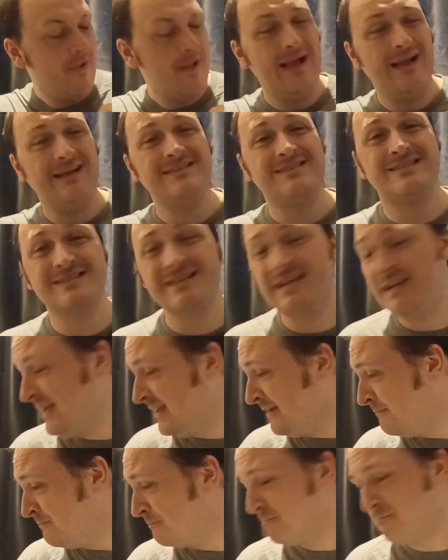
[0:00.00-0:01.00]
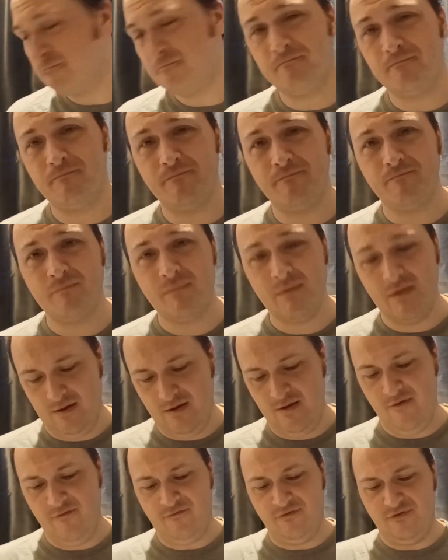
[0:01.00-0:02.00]
as seen
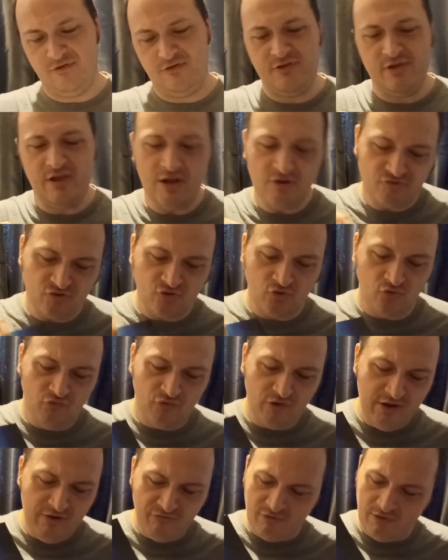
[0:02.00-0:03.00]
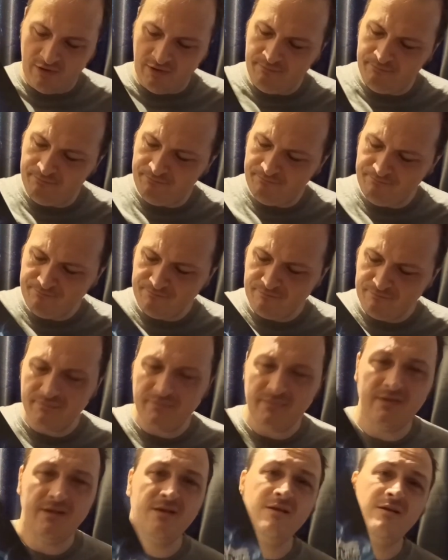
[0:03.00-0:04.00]
for the theatrical rerun
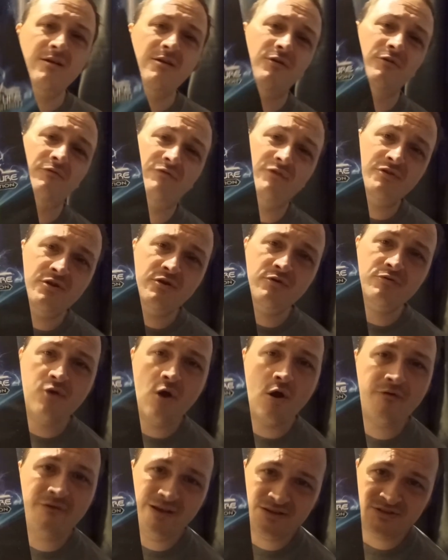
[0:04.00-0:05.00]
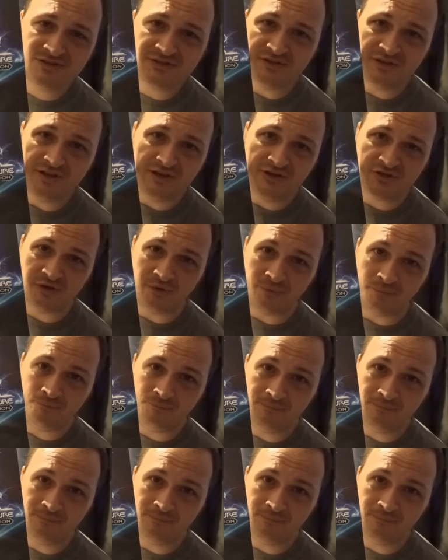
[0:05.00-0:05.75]
of the new Director's Edition.